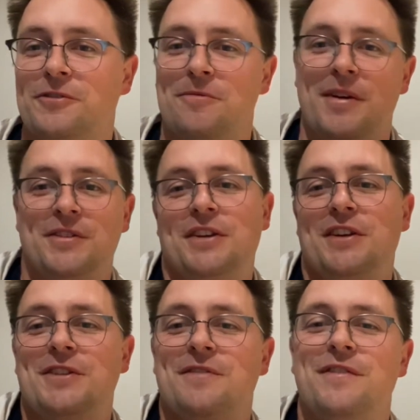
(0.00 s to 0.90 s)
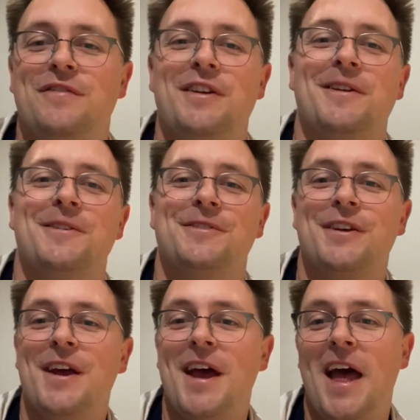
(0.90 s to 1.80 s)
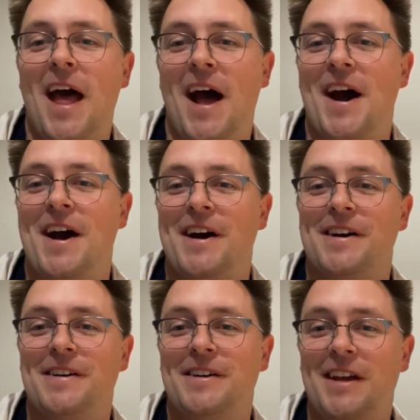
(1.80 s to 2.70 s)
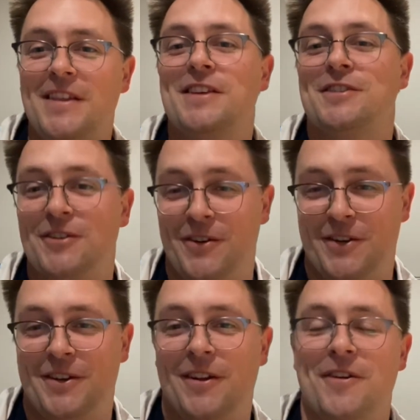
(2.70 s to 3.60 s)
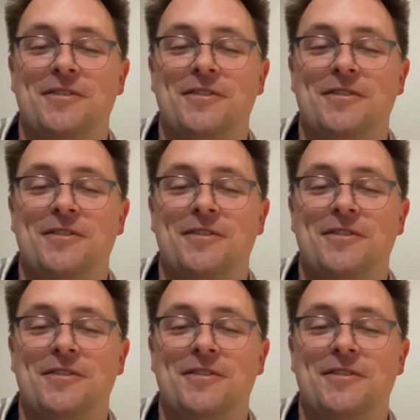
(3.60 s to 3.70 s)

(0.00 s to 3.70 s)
about $650 in this stock alone.